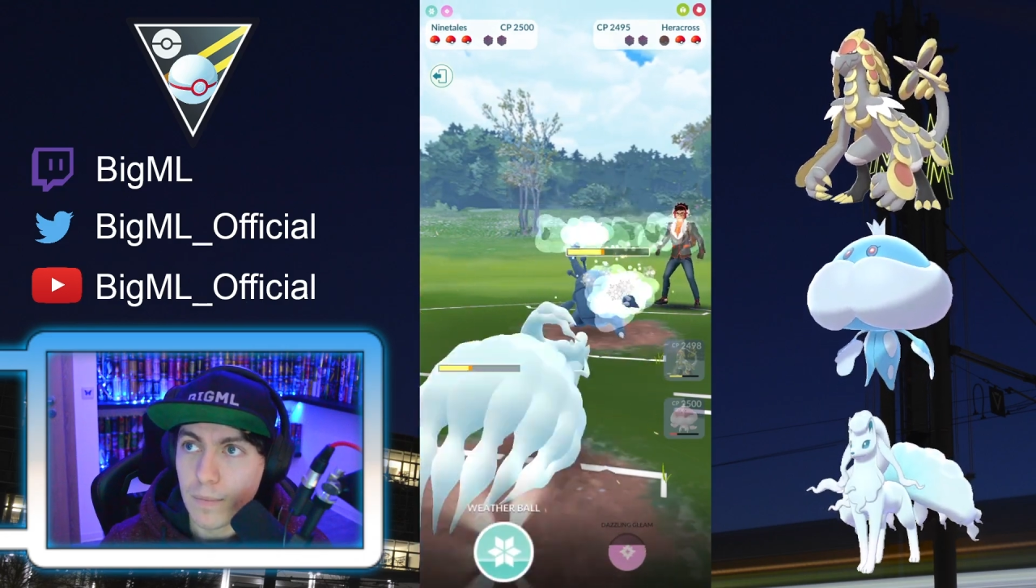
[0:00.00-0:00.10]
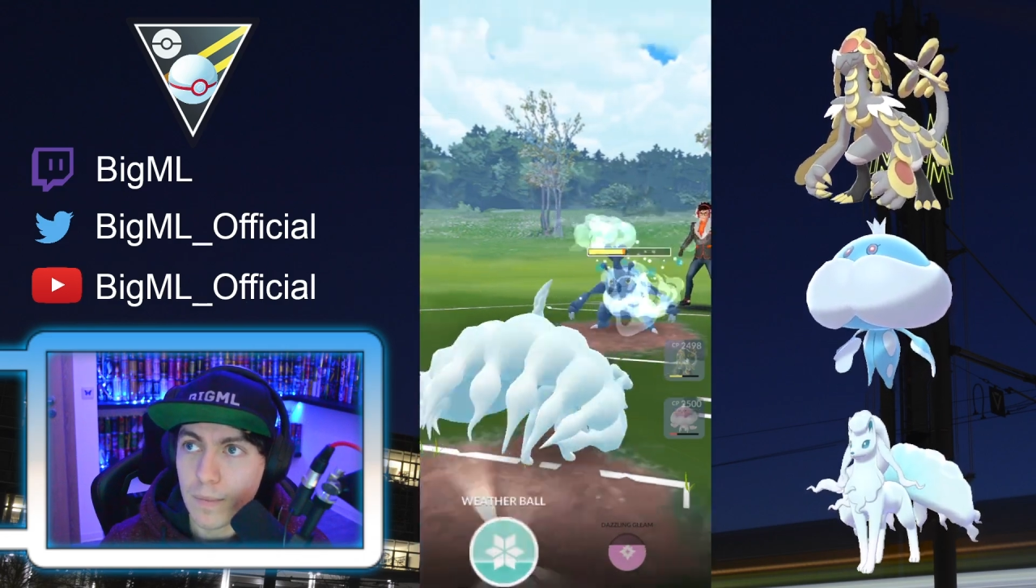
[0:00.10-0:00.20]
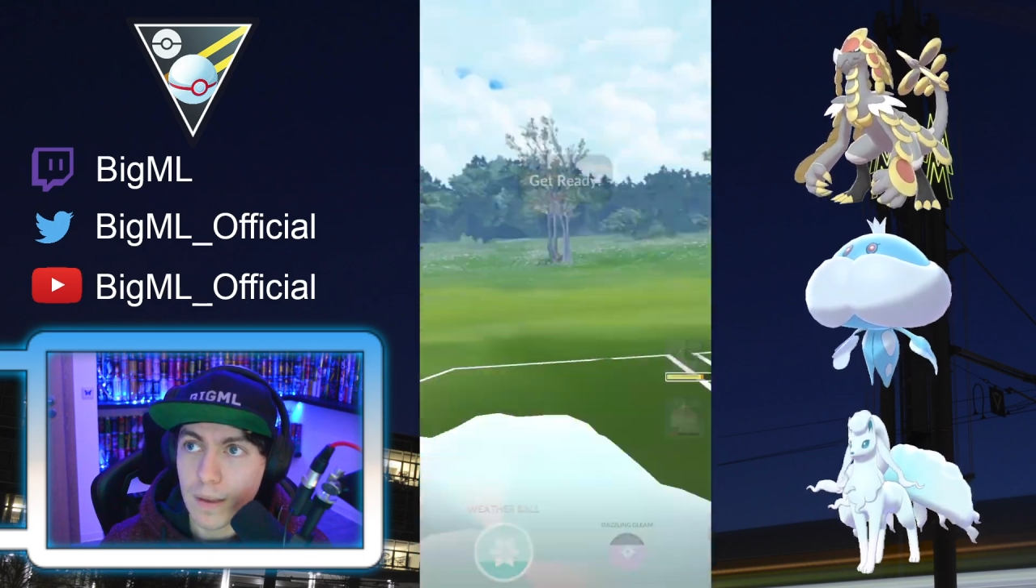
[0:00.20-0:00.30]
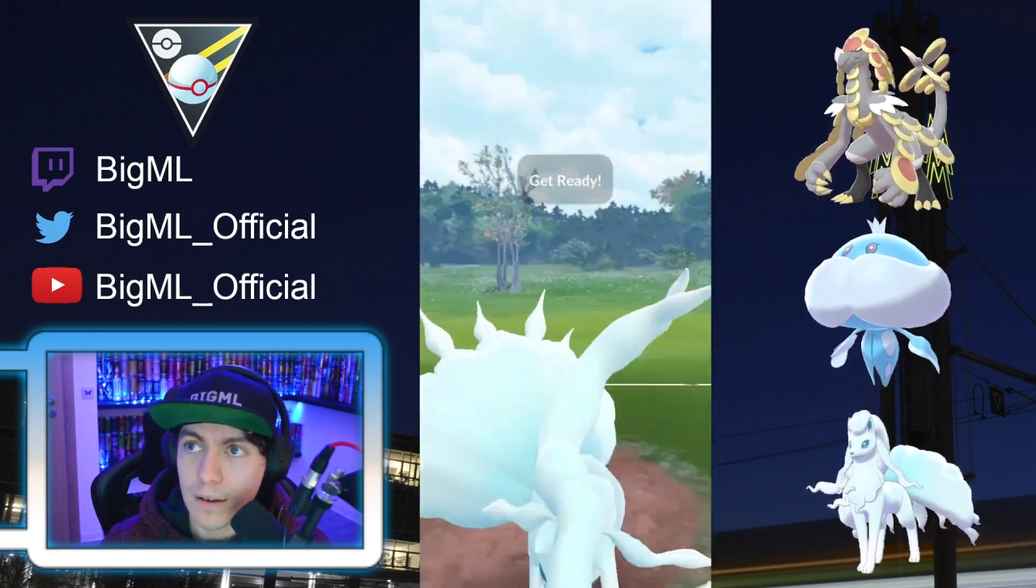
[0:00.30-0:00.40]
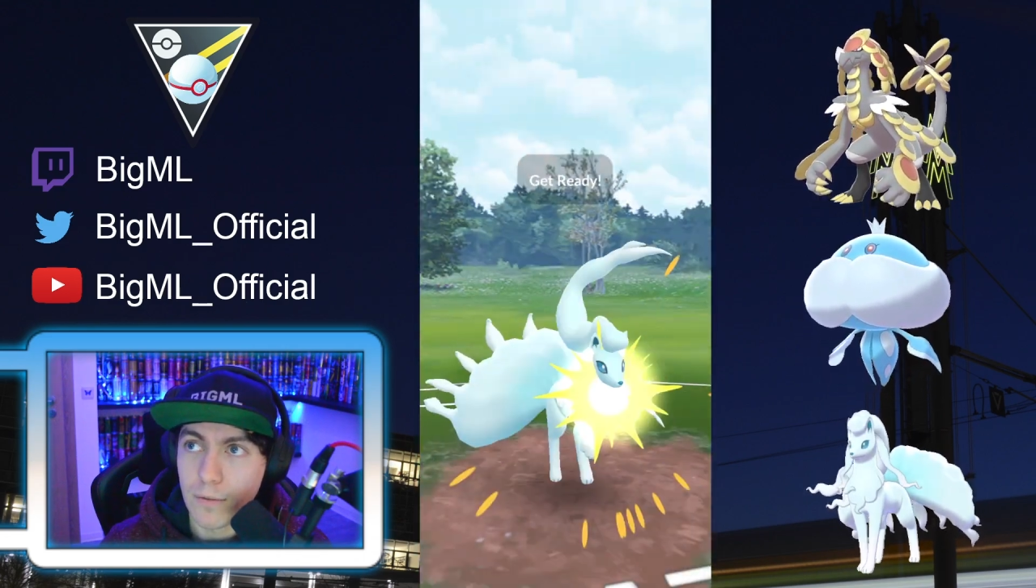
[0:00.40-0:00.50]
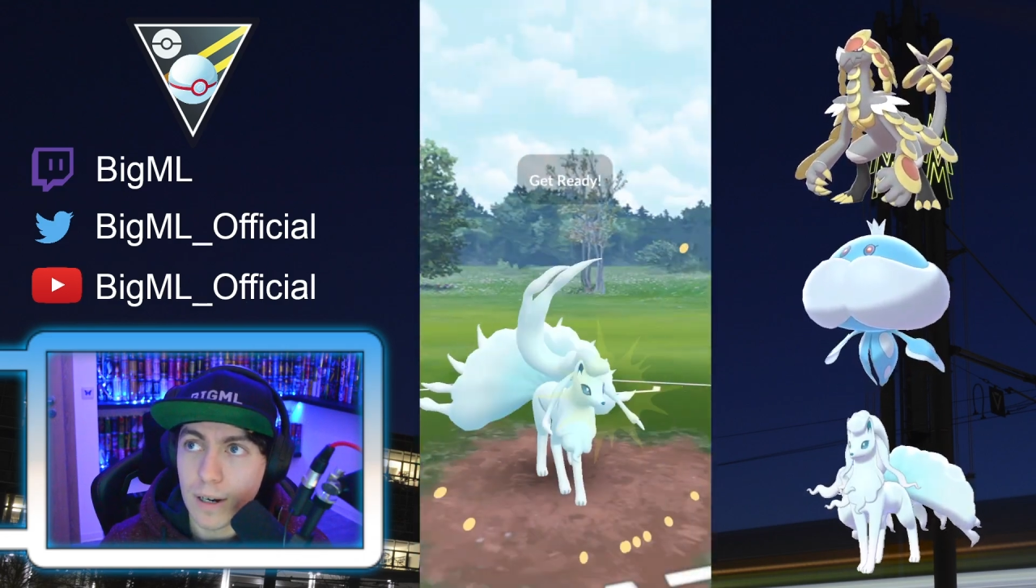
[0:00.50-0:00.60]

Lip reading: right